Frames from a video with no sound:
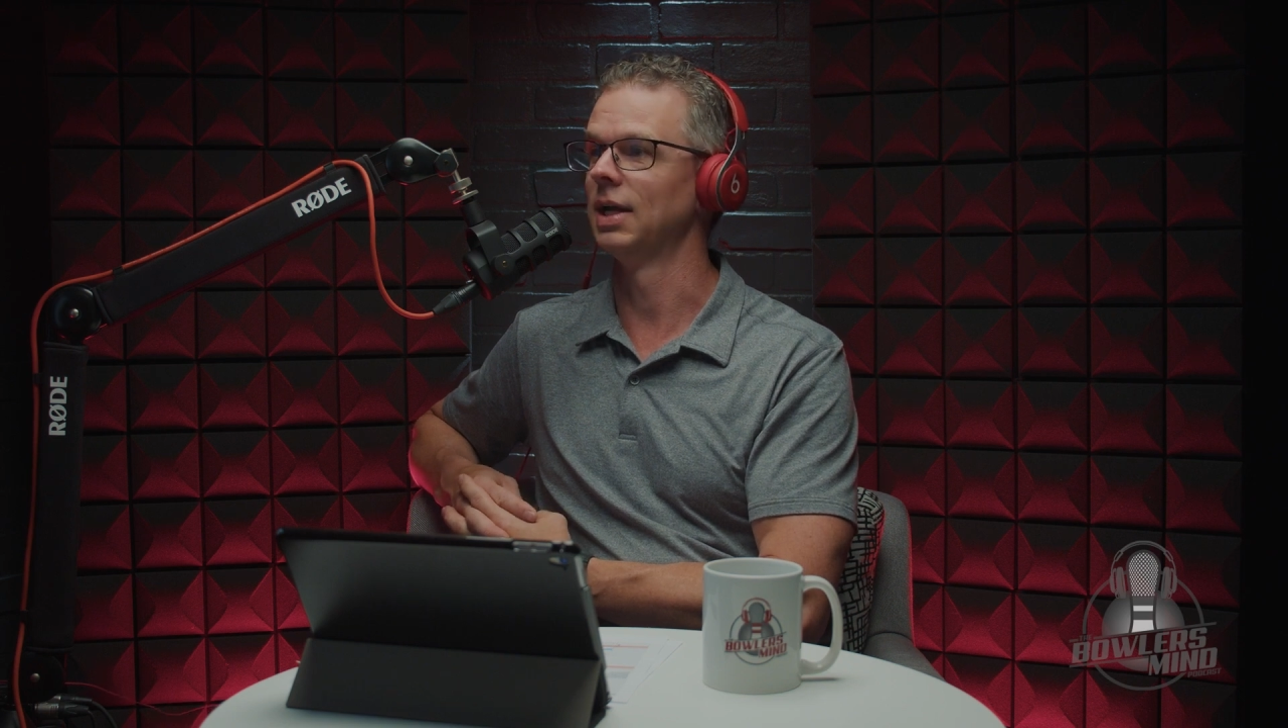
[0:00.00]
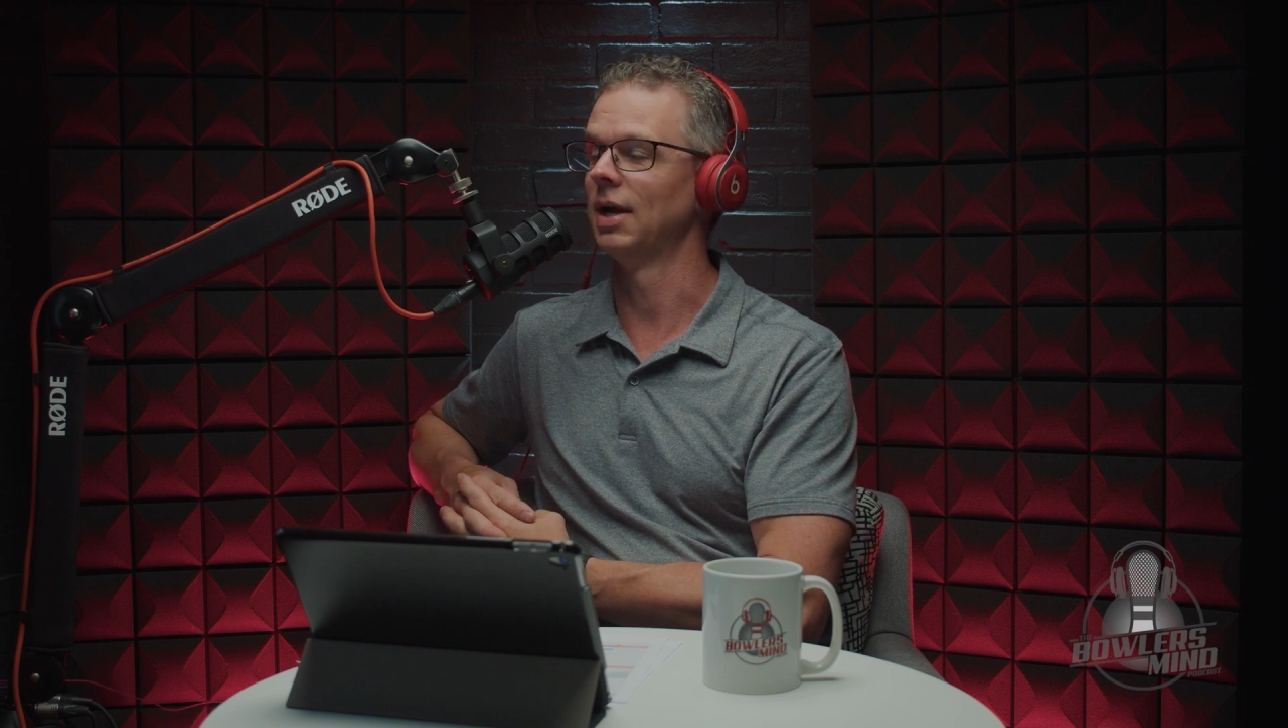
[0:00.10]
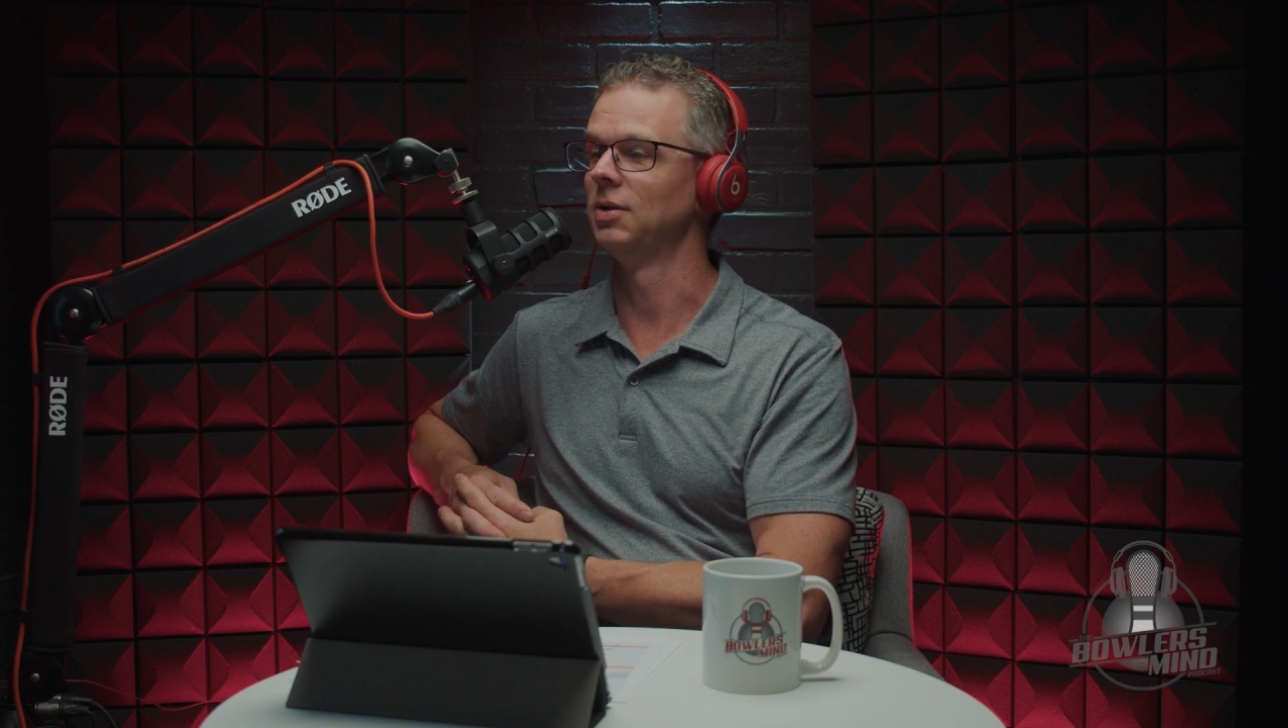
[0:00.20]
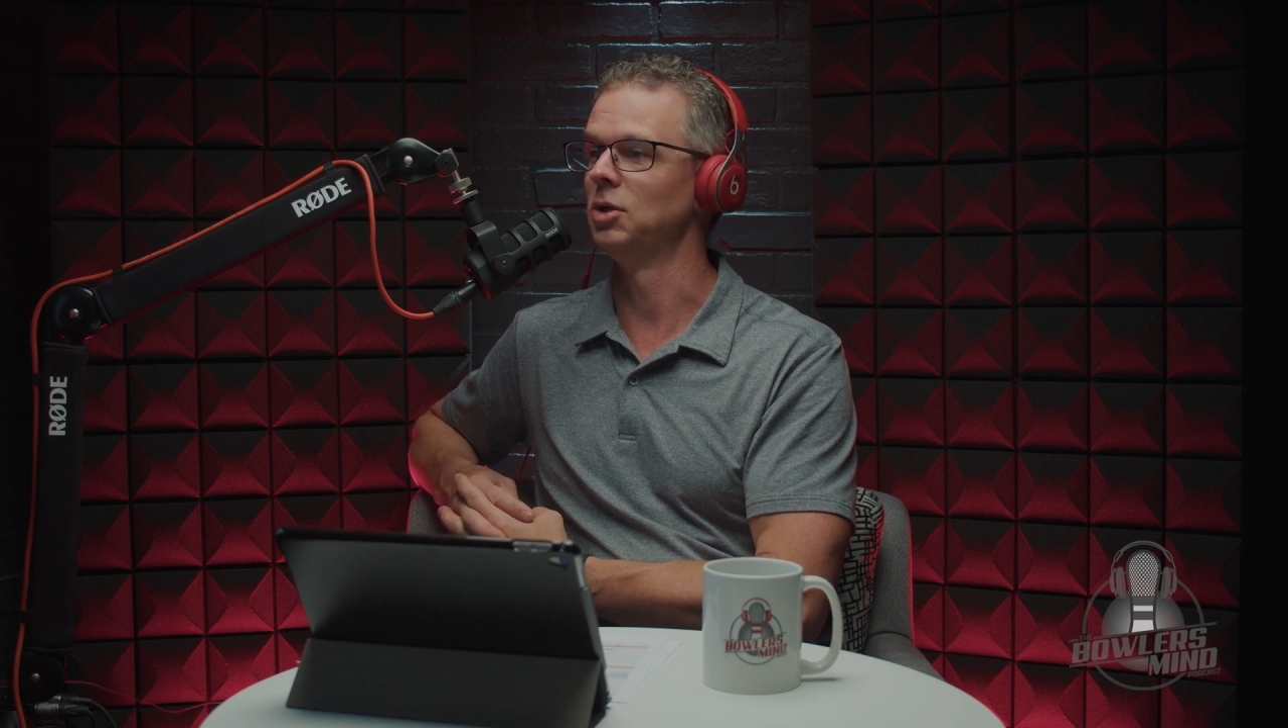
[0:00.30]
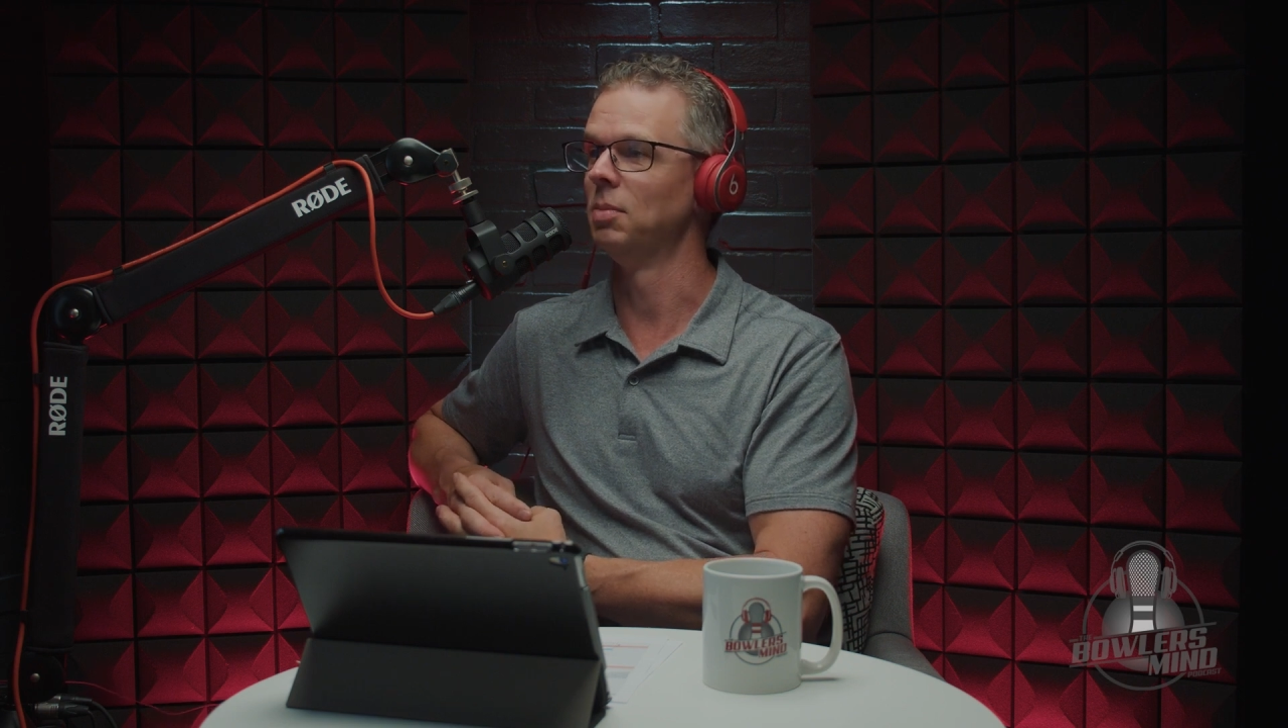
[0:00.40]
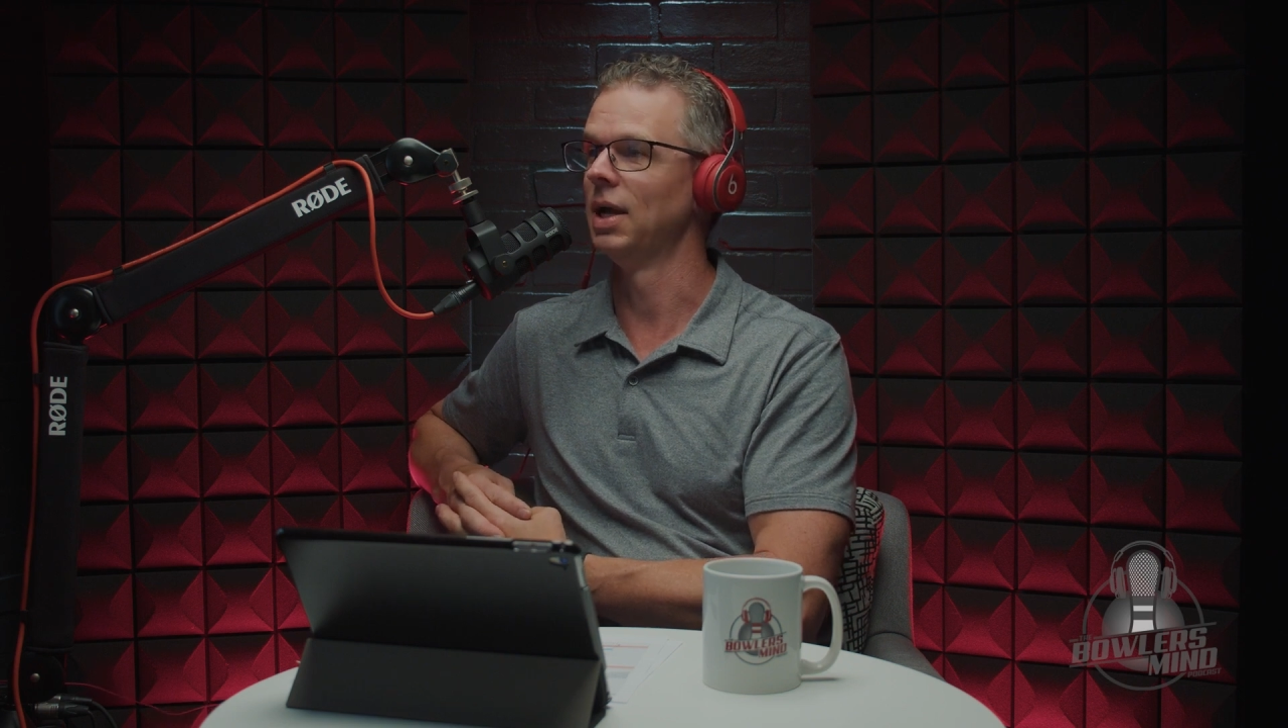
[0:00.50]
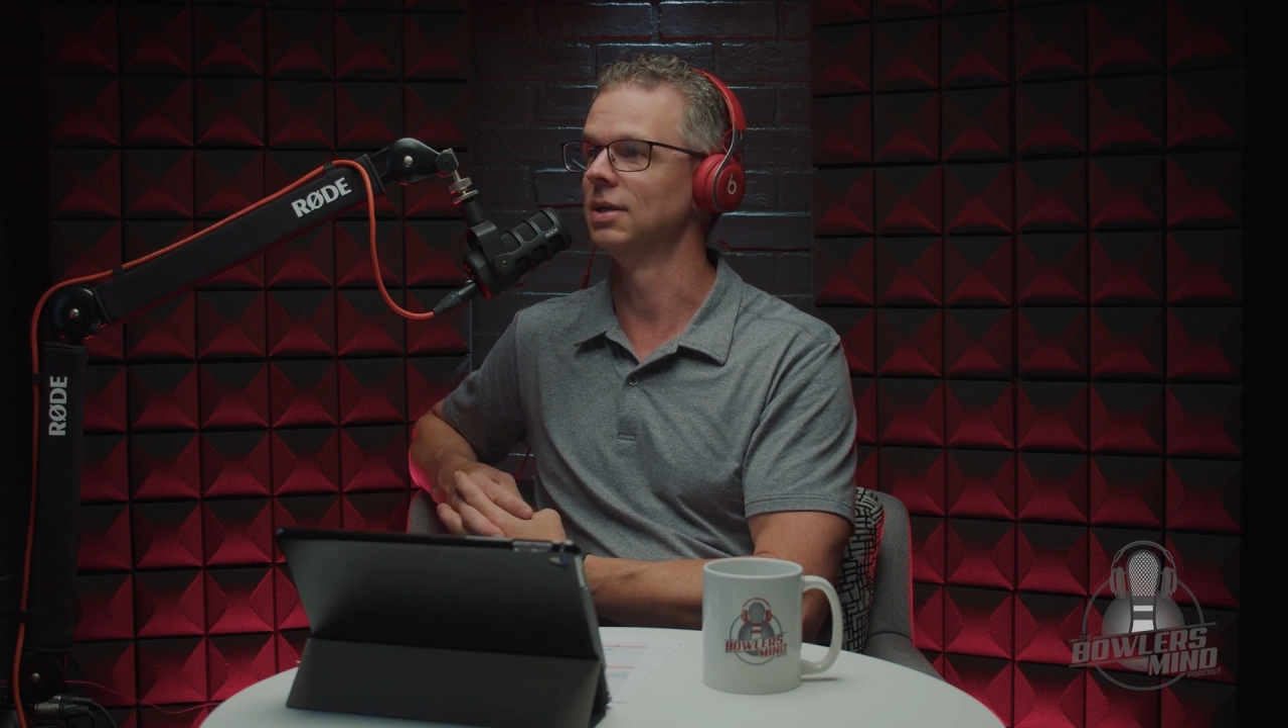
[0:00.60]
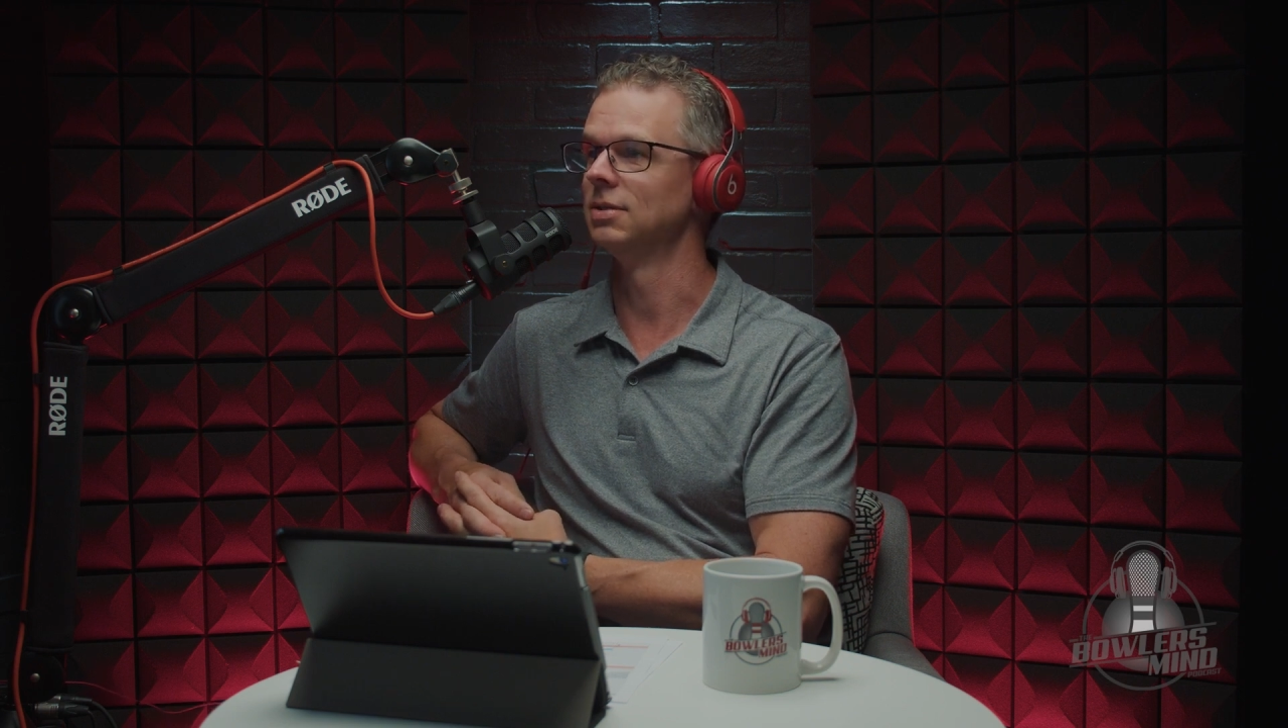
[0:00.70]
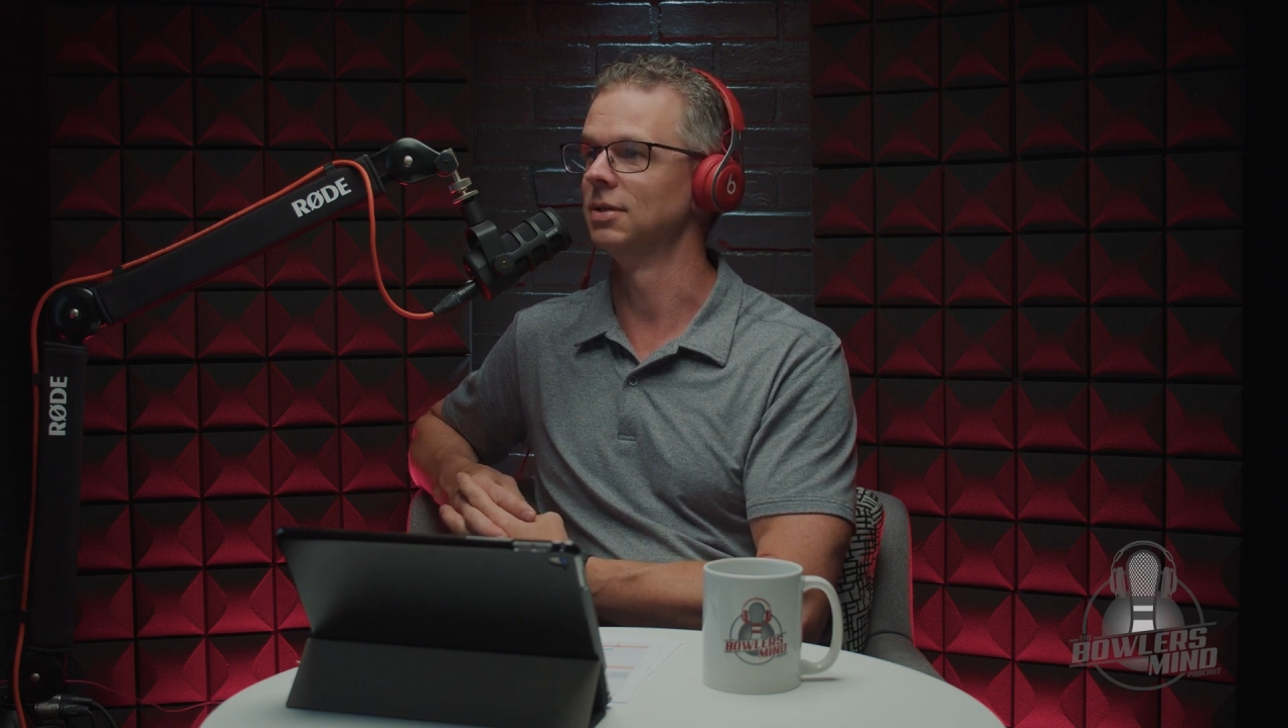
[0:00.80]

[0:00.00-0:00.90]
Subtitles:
How do you manage